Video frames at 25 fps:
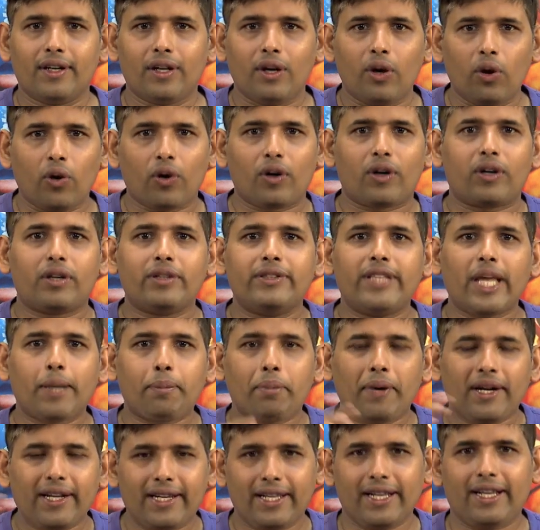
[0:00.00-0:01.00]
Look,
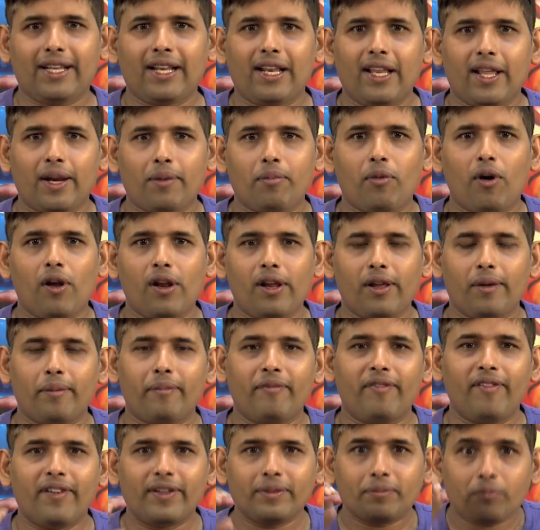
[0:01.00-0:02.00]
that particular
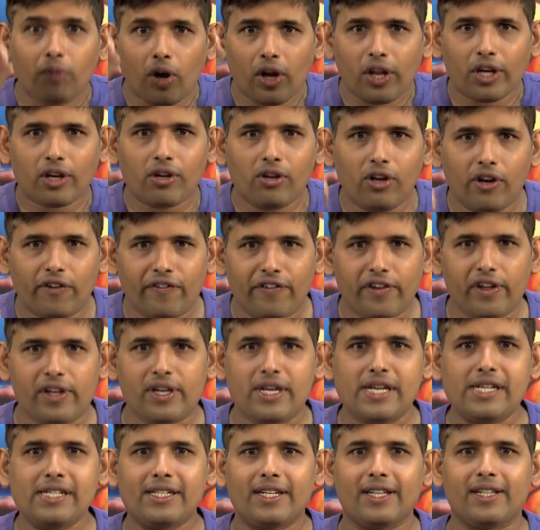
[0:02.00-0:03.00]
molecule of your
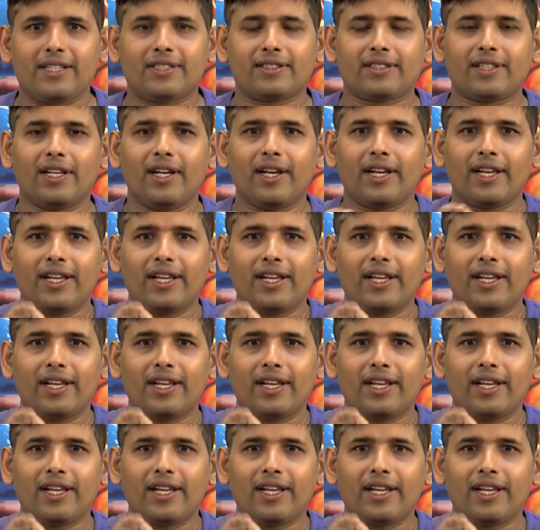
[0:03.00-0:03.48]
interest